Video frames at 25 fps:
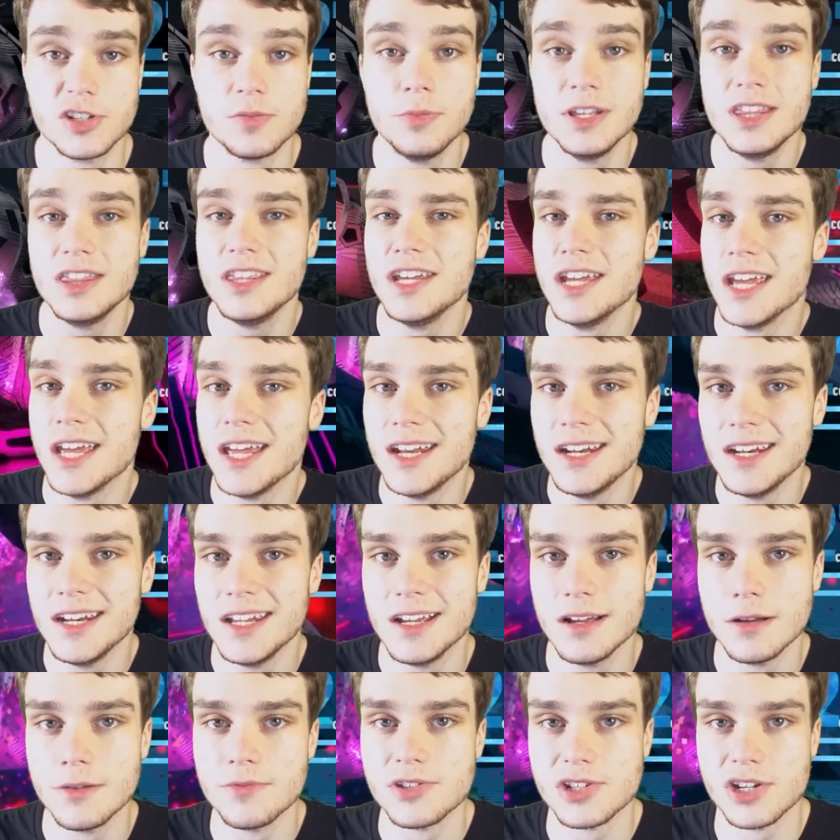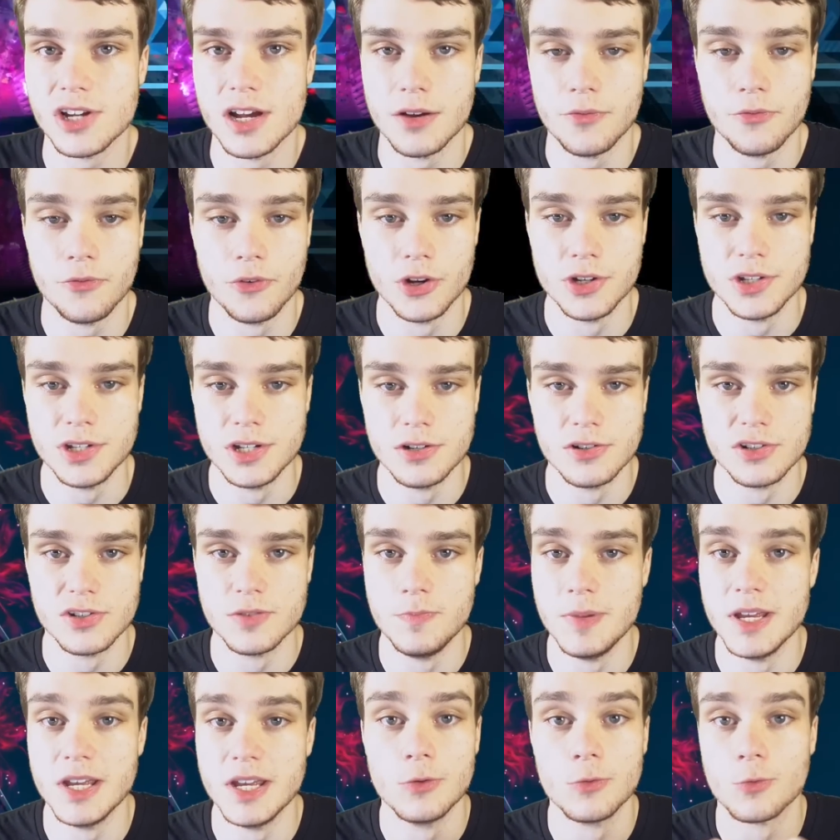to be the ending of Sonic Frontiers
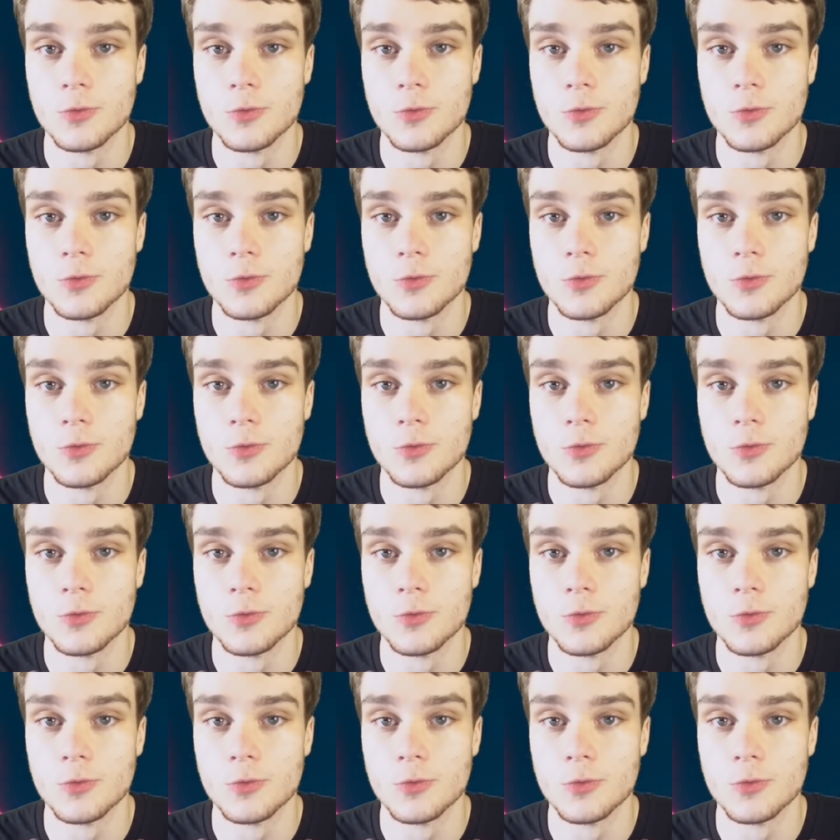being